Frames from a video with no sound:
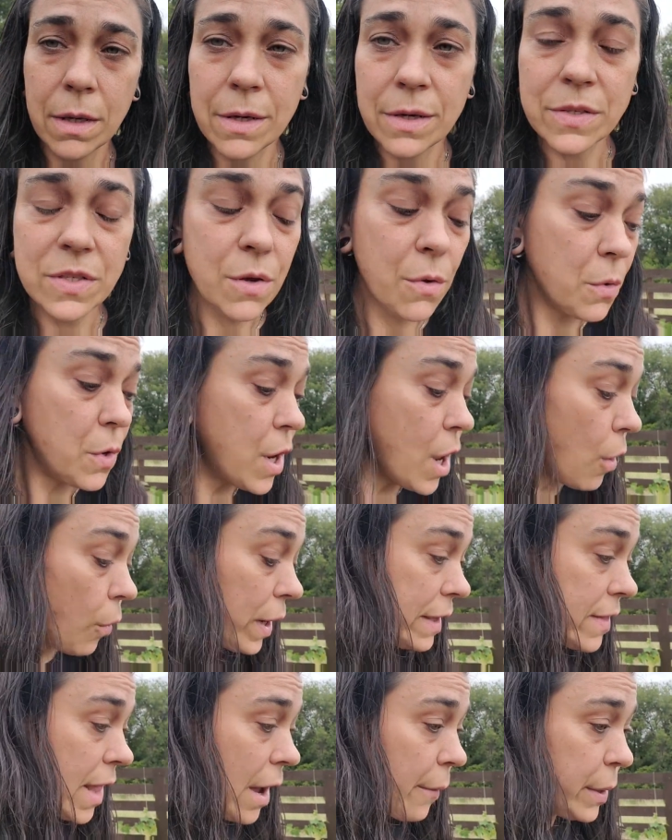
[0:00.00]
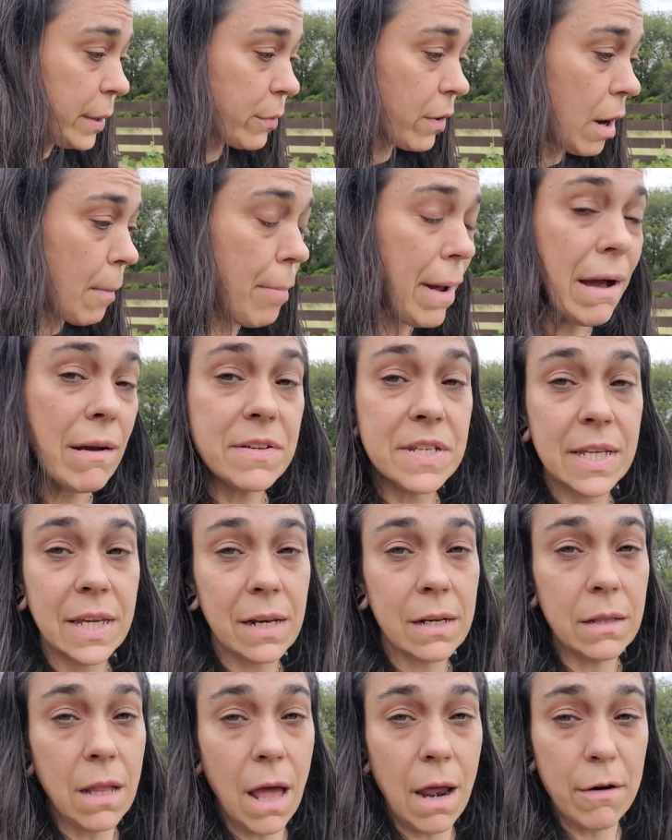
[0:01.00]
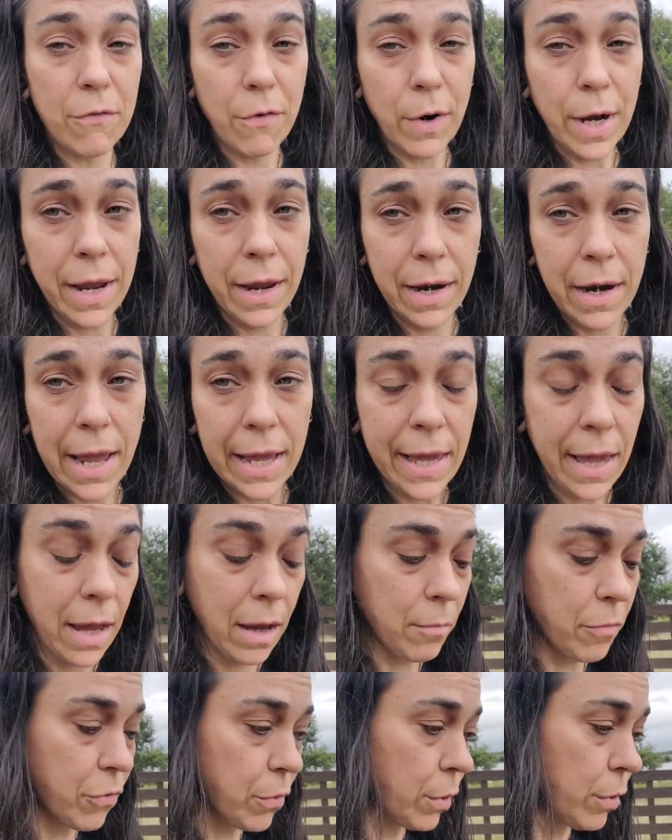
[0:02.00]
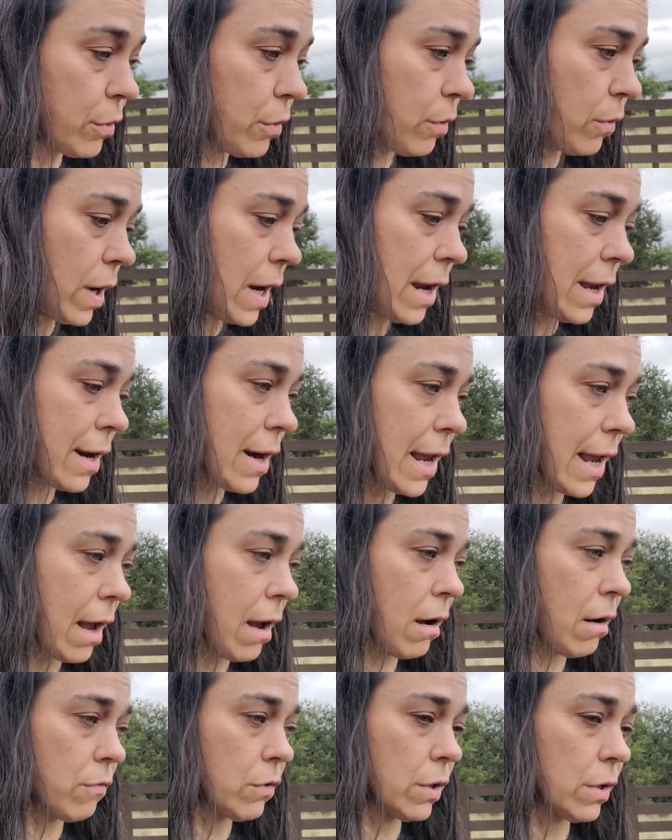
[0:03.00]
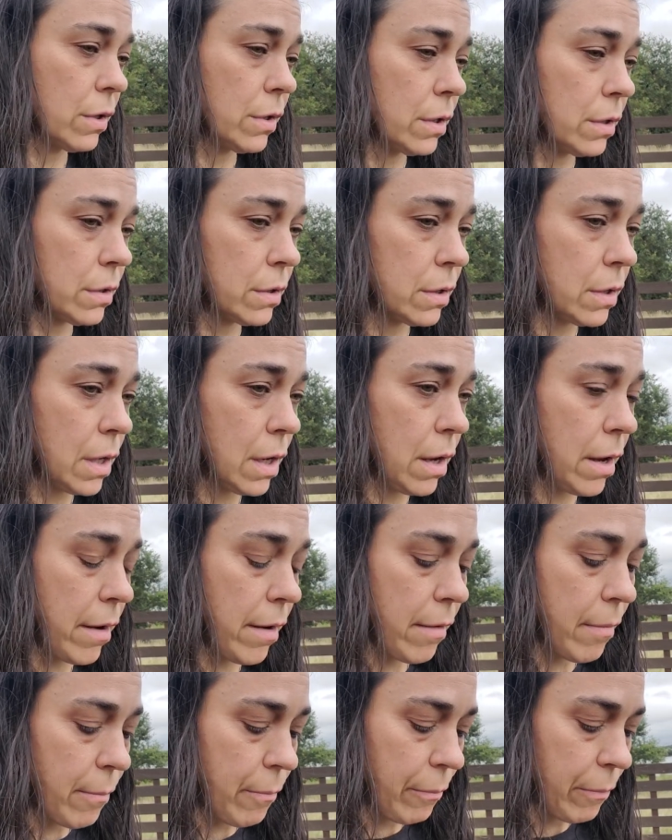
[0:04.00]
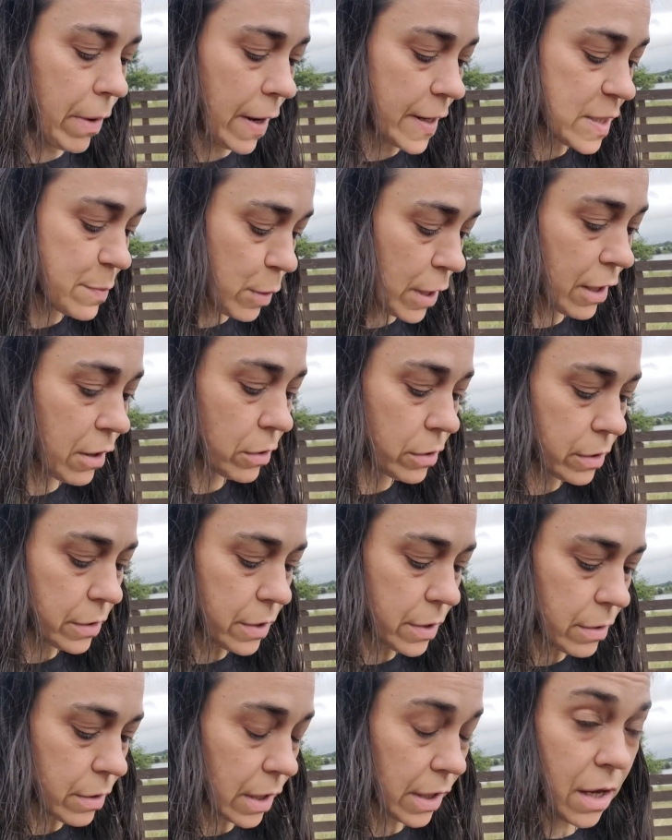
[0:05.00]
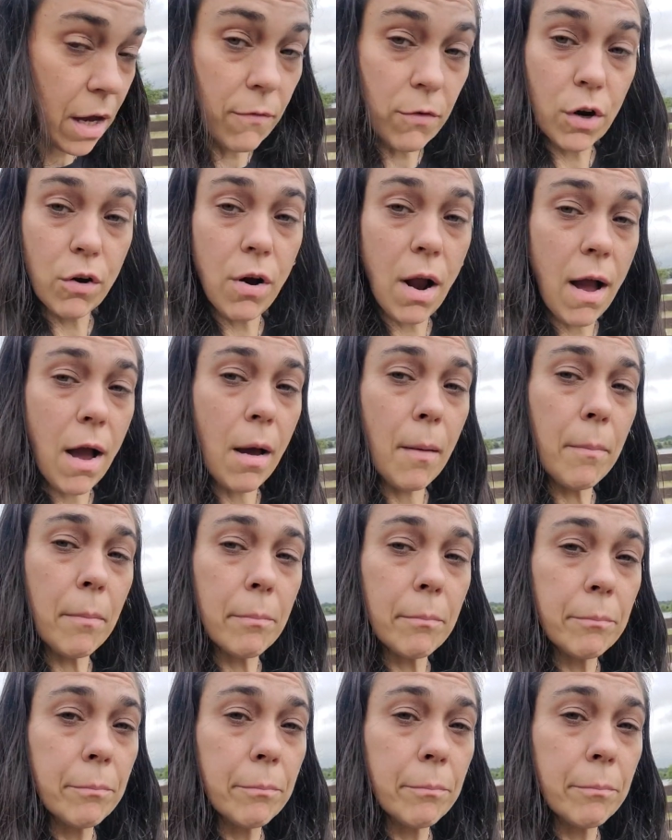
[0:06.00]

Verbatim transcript: So knowing that we were about to get a lot of rain, I came through and I covered, um, I sprinkled cover crop.